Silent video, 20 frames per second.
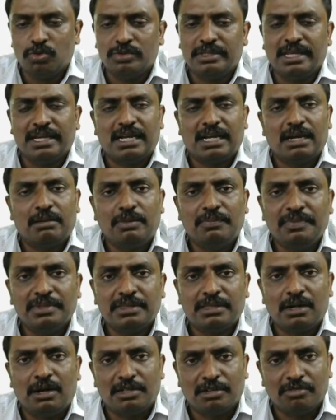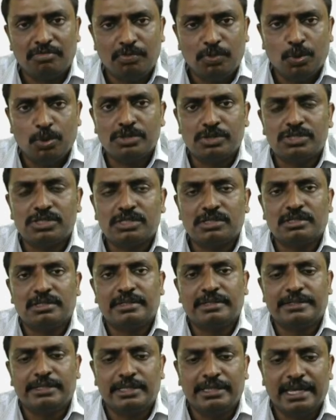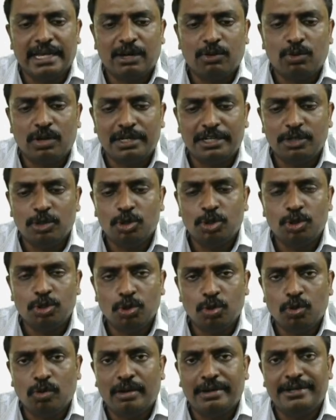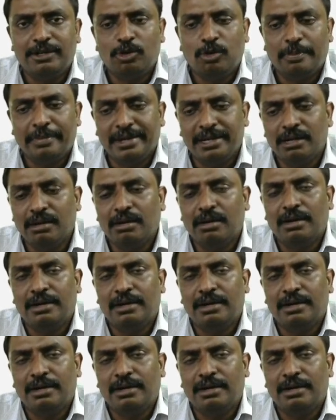they come up with a lot of boards. They have Arduino Uno, Arduino Mega,